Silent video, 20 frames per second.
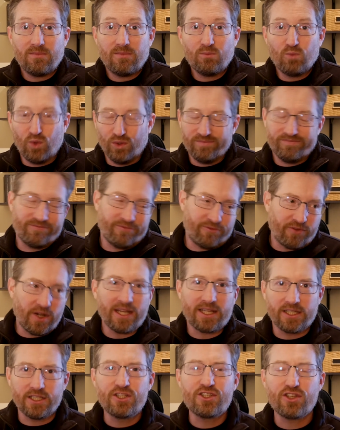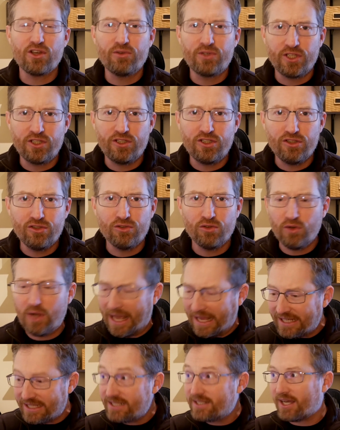Well, frankly, so do you.
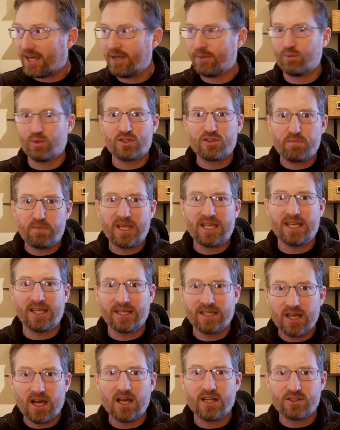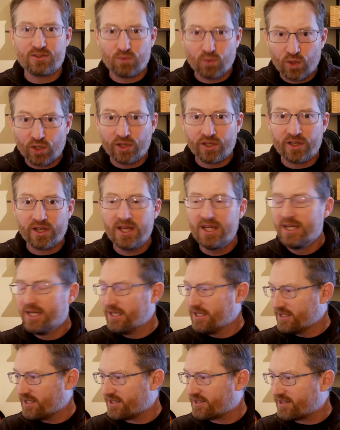Anytime we're speaking God's word
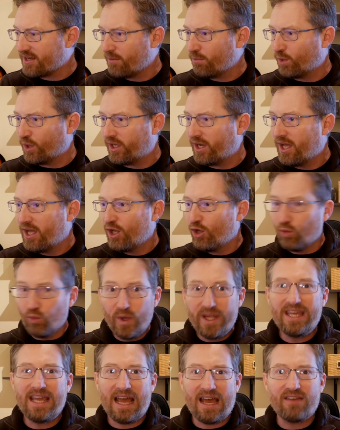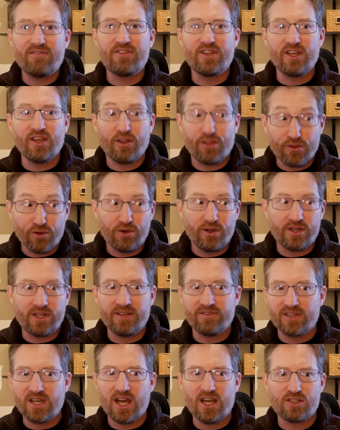to someone, we have the authority
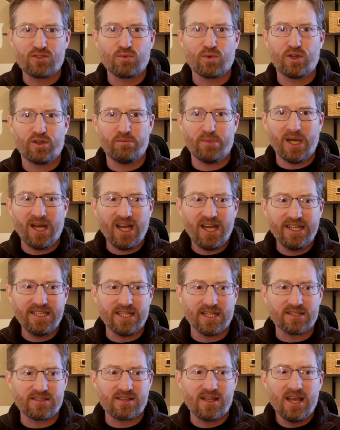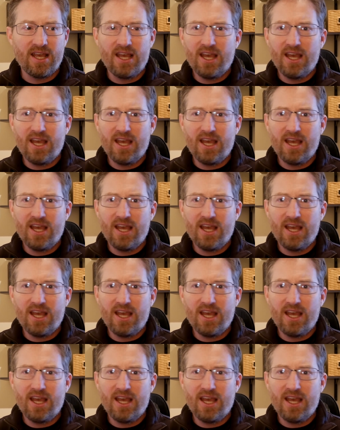of God's word behind us.